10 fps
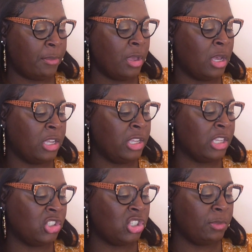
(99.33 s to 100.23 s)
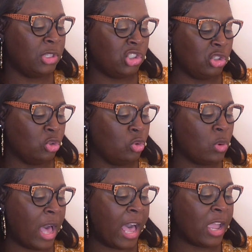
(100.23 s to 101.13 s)
uh, yeah, Jimmy
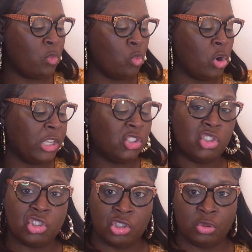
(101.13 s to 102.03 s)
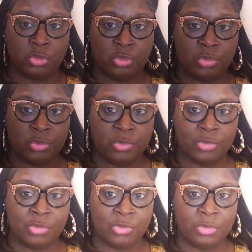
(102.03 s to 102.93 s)
Choo I Want Choo
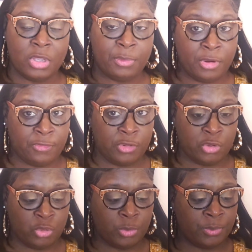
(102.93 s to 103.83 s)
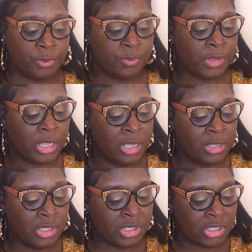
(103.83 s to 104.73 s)
perfume.
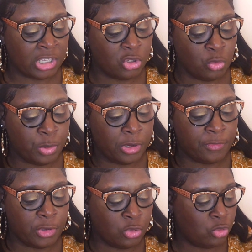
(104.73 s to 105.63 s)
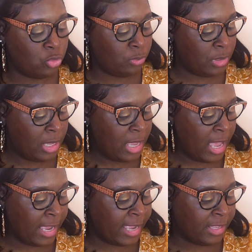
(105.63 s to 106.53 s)
This is a new perfume.
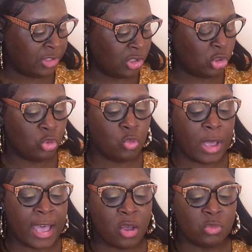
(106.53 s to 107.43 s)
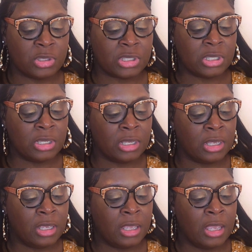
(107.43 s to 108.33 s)
I got the two ounce
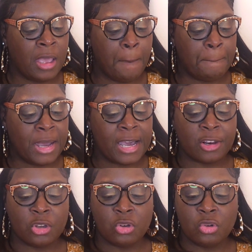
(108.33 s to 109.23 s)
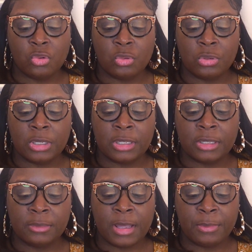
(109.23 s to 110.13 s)
bottle.
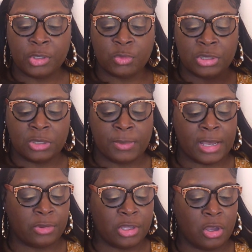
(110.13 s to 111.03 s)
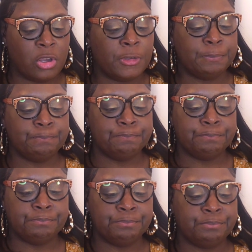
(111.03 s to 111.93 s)
Um, how much was this bottle, y'all?
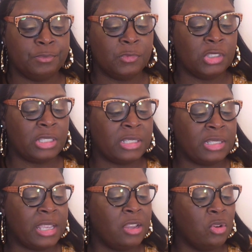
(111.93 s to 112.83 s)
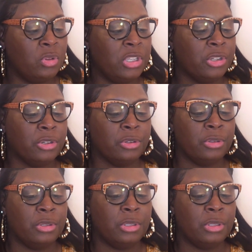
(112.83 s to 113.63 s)
Does it say on here?